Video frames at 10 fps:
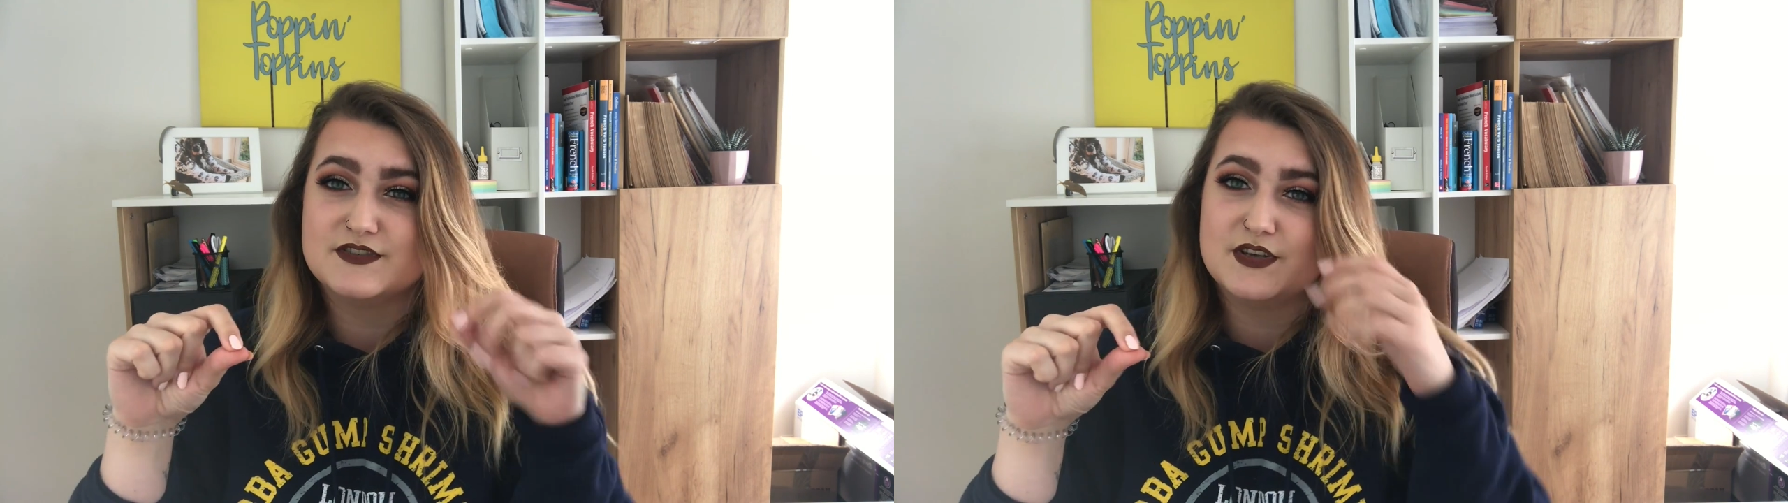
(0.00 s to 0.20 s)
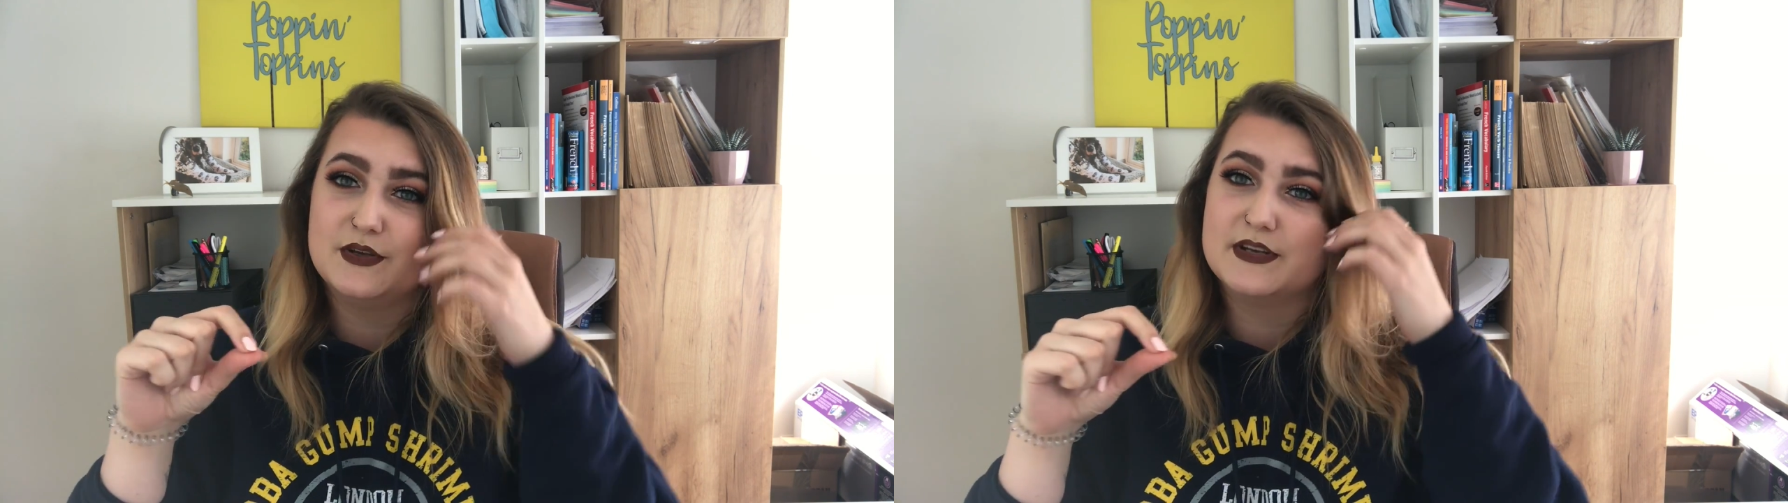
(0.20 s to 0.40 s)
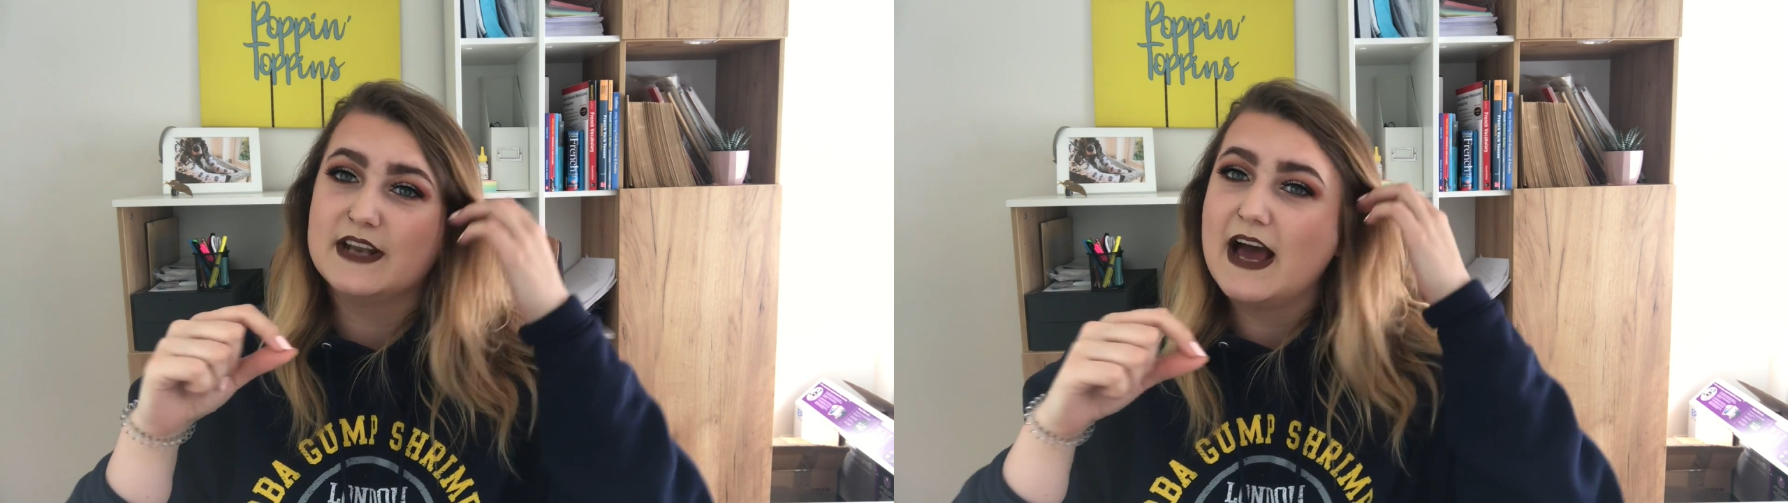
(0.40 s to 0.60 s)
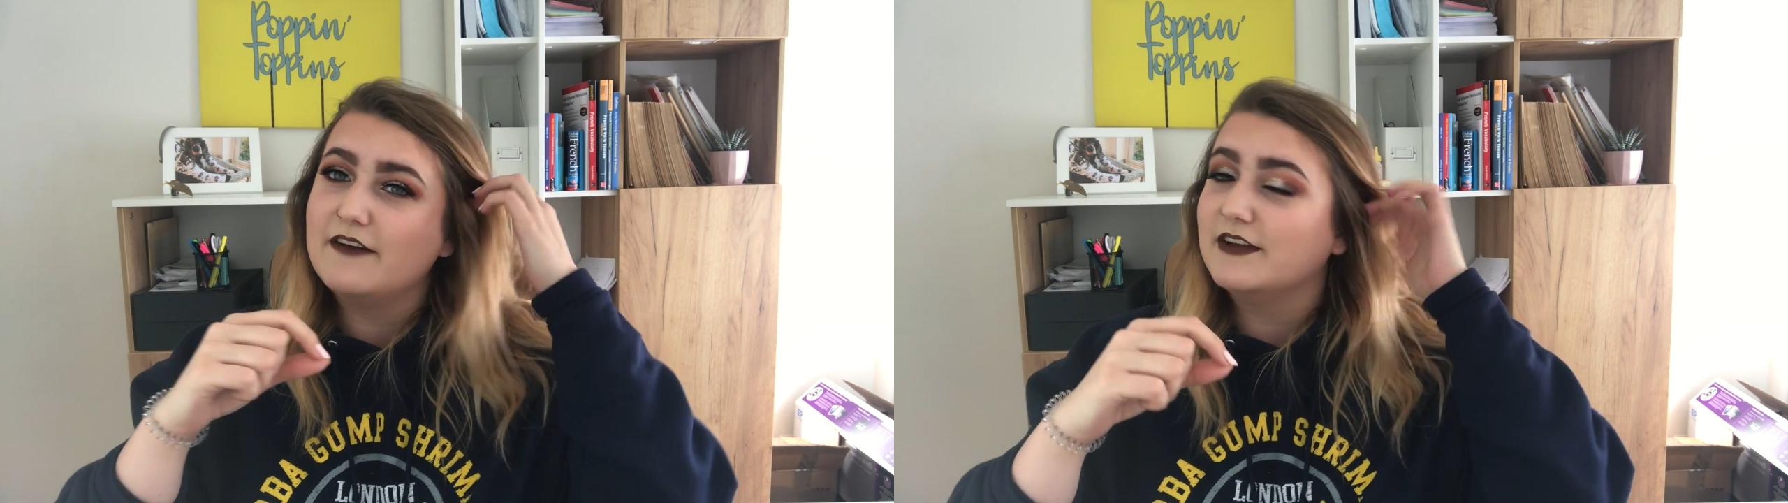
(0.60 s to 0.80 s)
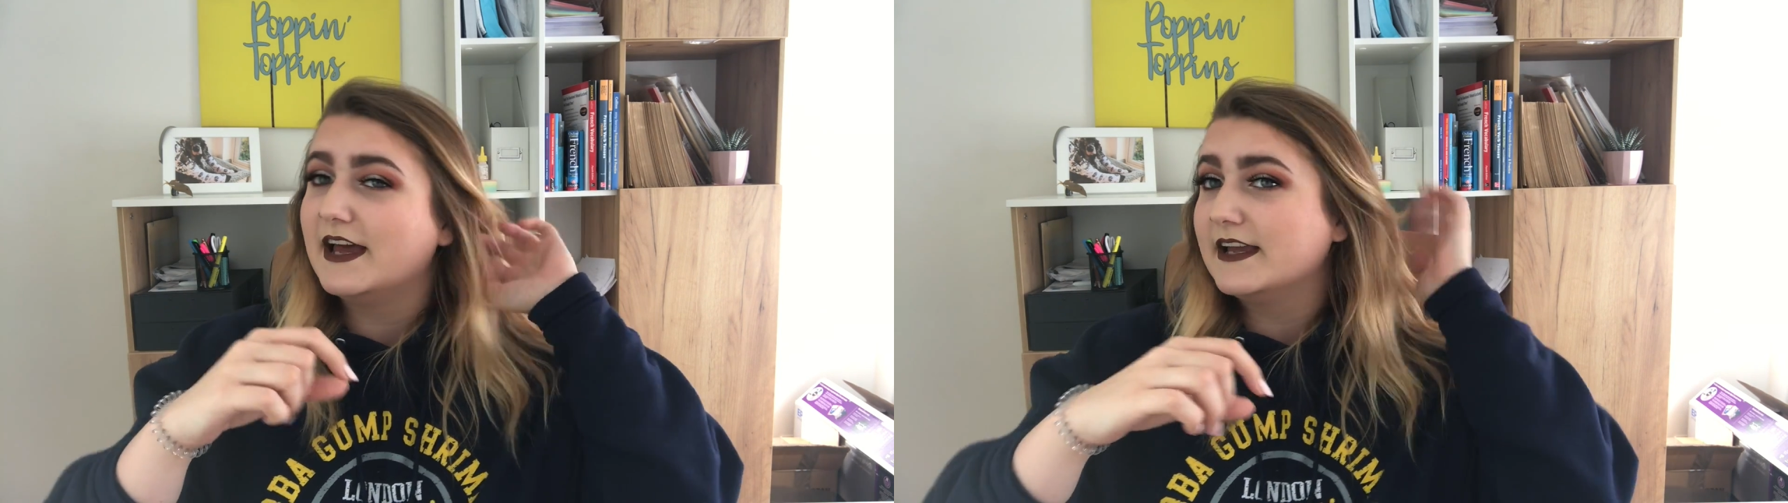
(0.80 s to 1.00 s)
so you can
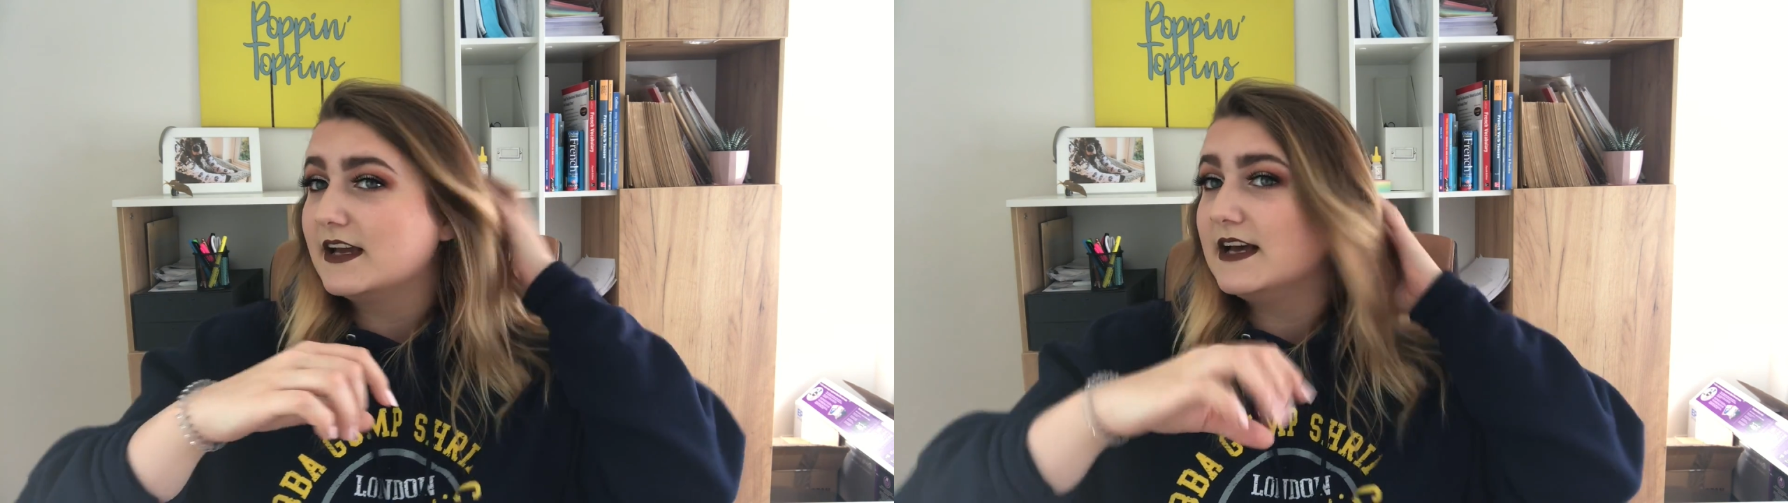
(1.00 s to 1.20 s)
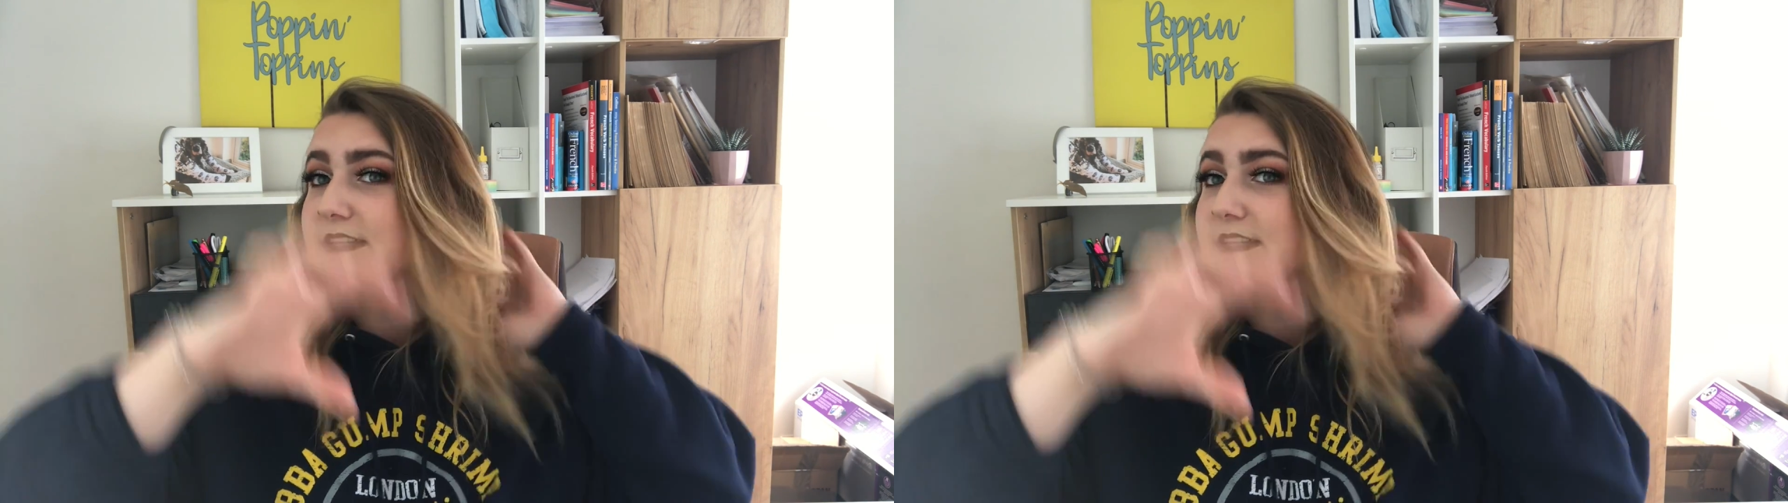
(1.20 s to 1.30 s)
have like